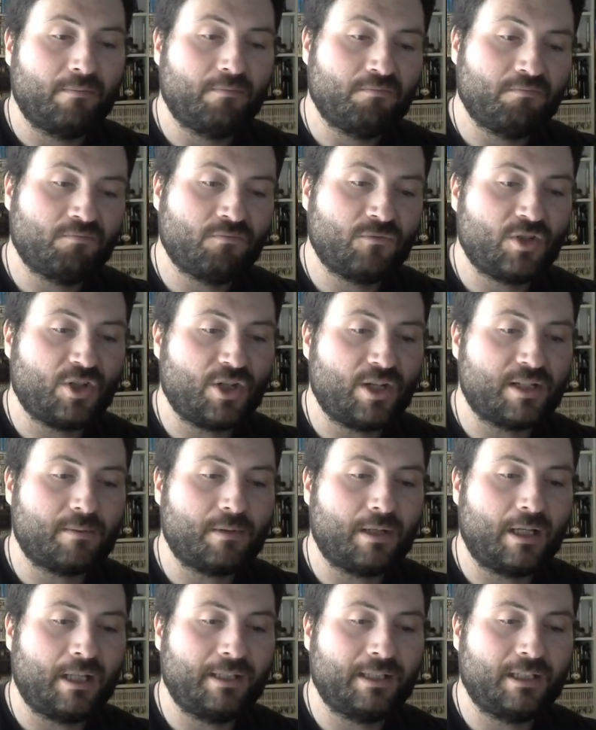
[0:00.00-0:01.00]
just
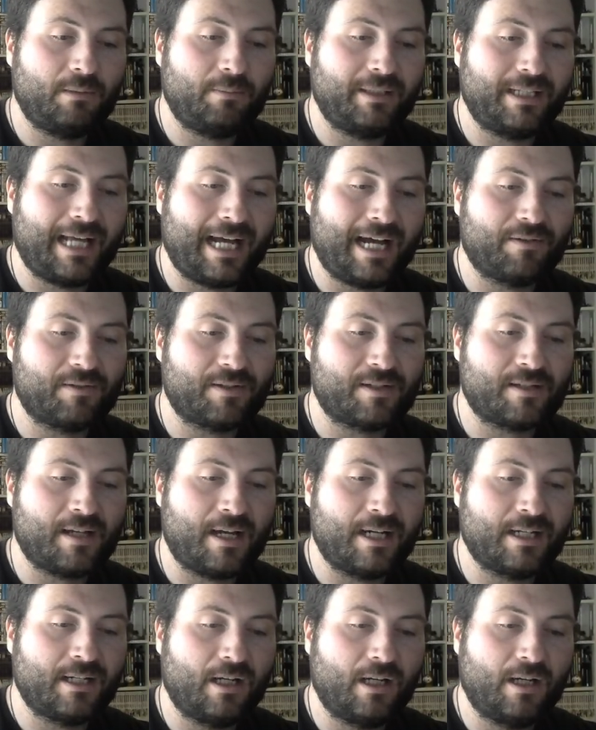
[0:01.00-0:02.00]
a little bit
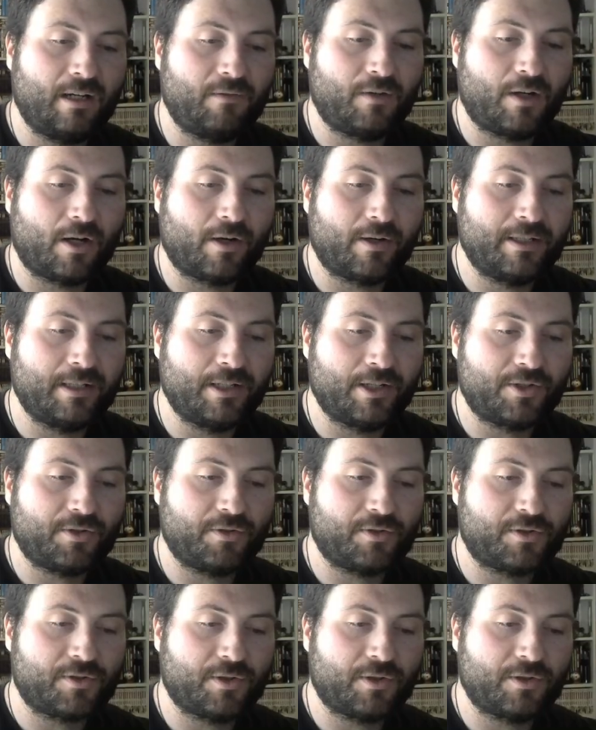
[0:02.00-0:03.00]
outside of our
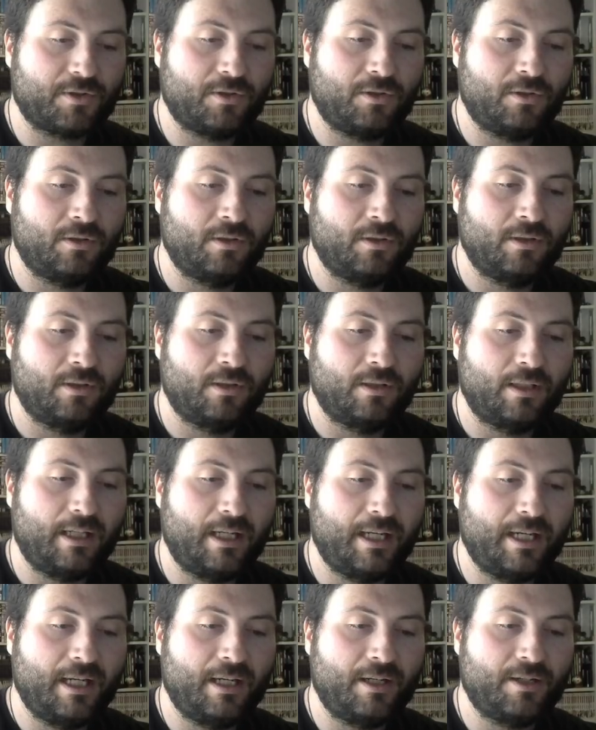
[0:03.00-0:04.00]
initial circle
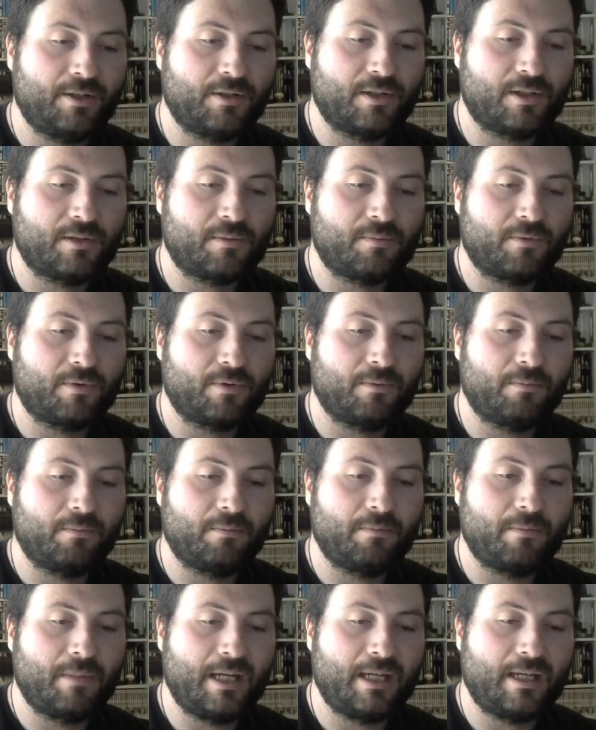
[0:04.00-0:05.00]
and just
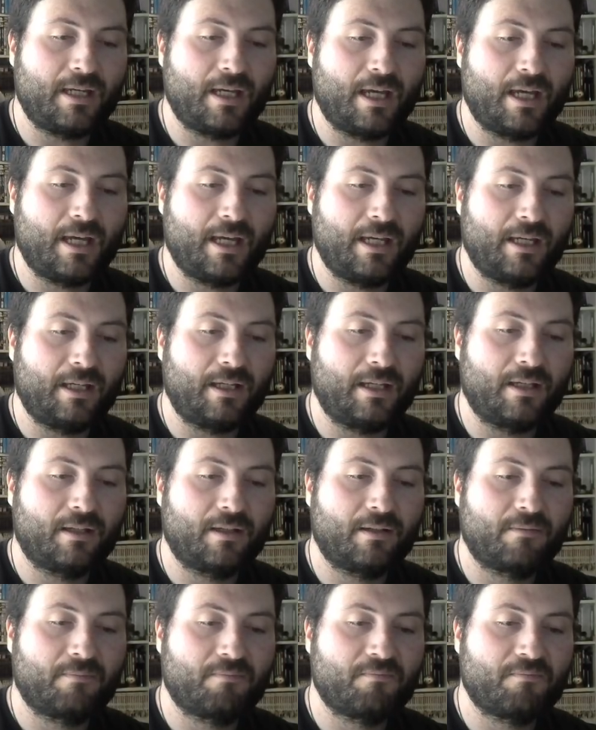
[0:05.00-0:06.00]
make a
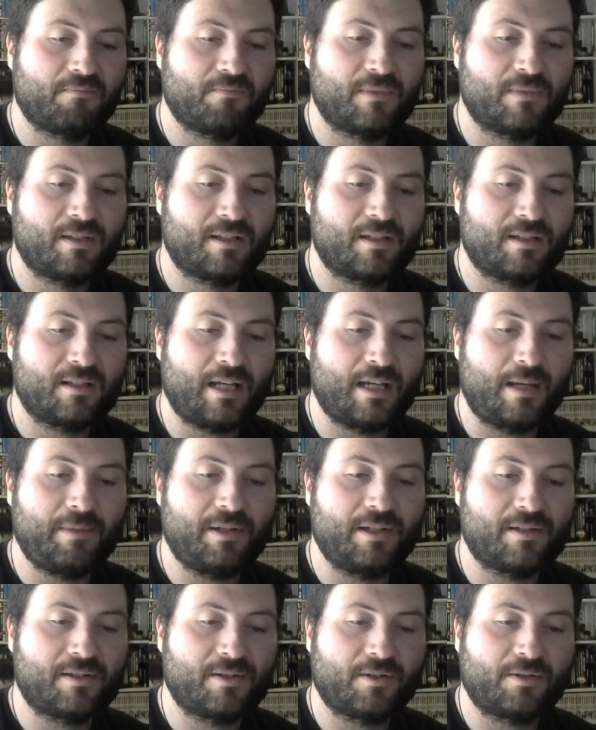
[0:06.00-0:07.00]

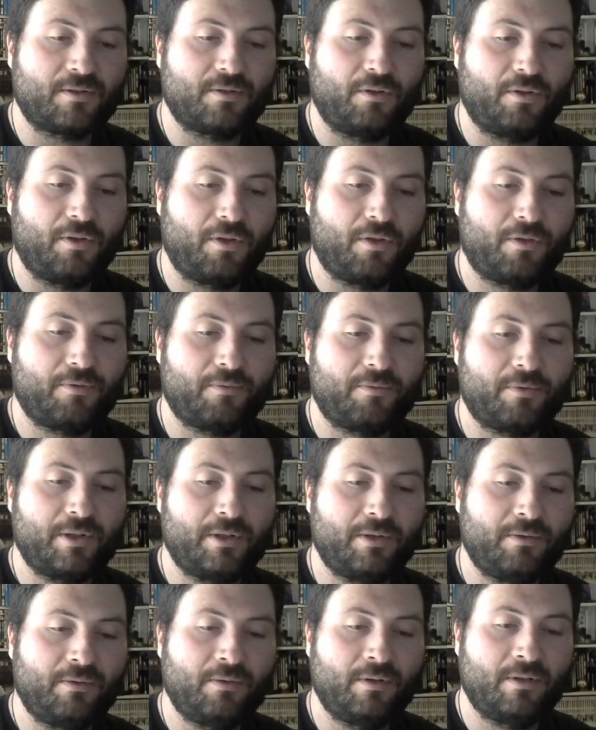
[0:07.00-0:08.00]
semicircle
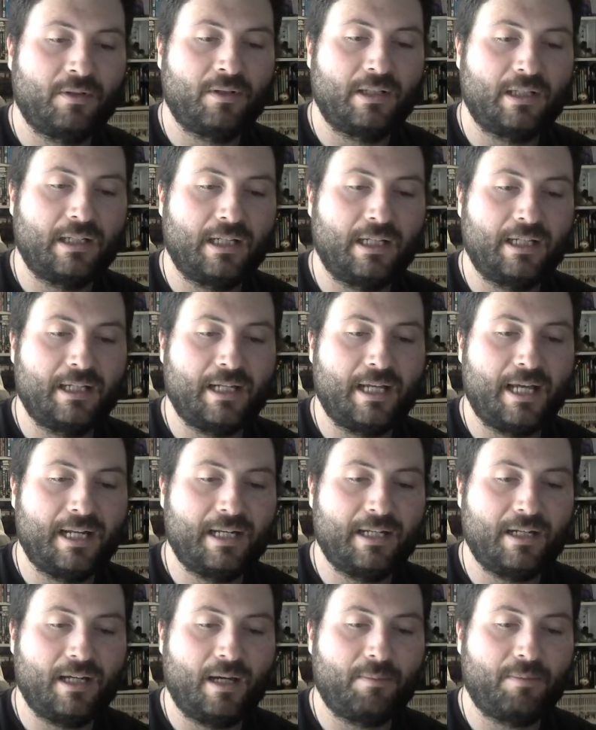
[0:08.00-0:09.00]
through and
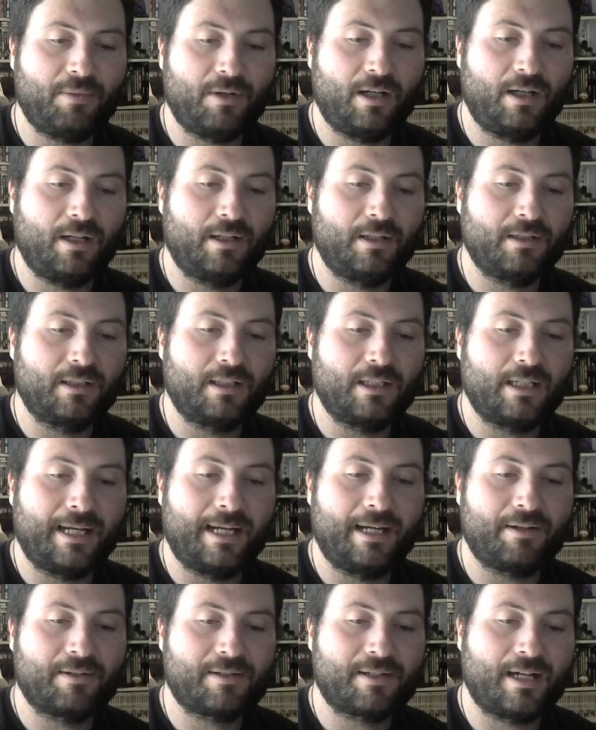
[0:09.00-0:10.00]
end up on the
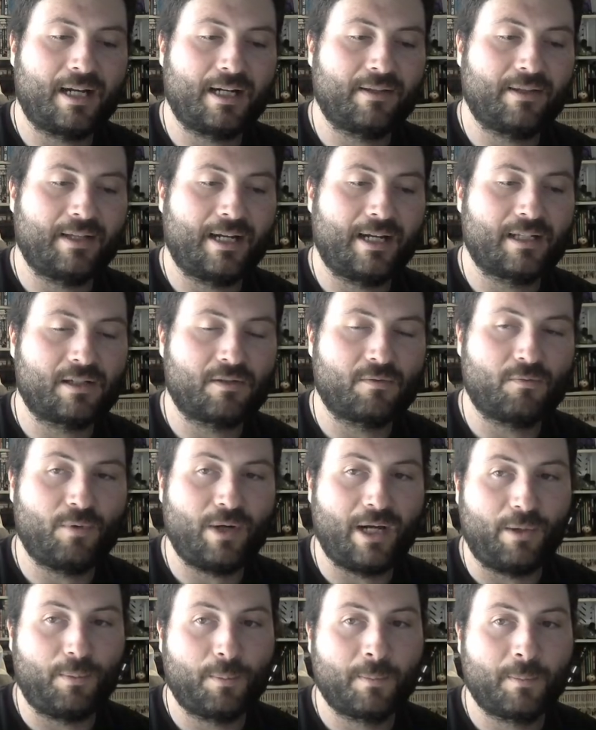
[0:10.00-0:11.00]
outside of that as
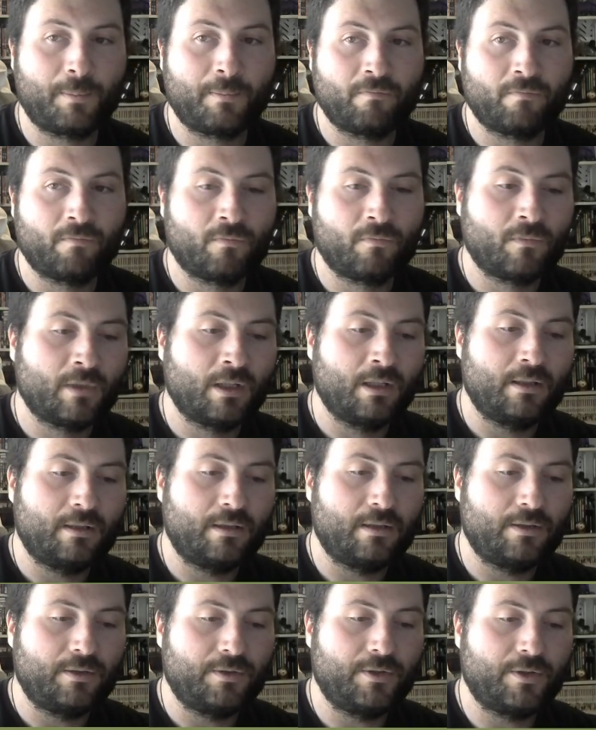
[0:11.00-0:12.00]
well.
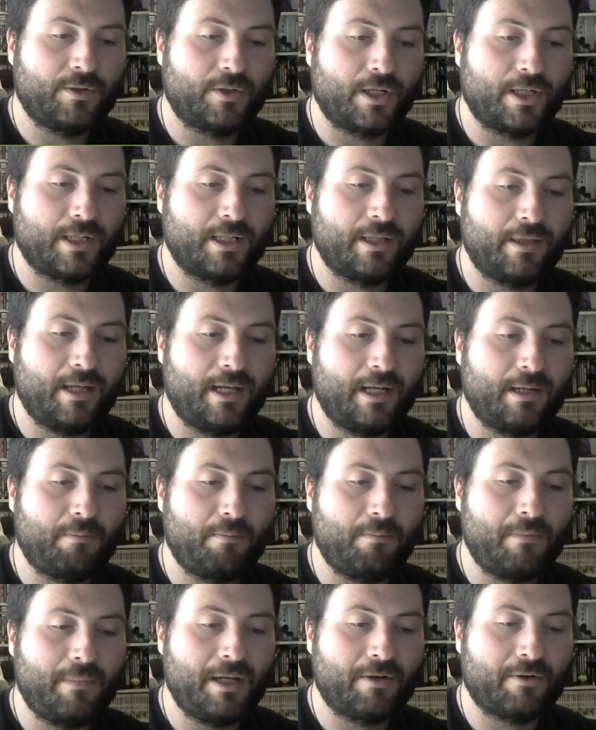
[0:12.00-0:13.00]
You're gonna
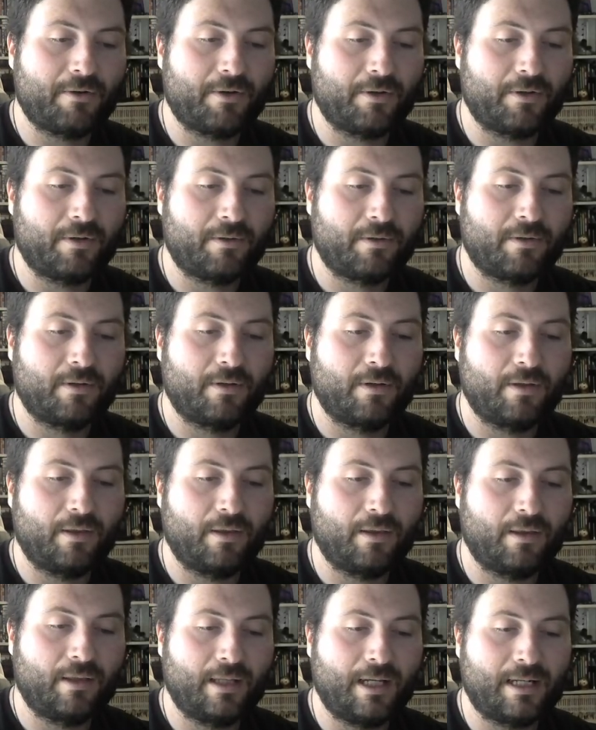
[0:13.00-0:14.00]
then mirror that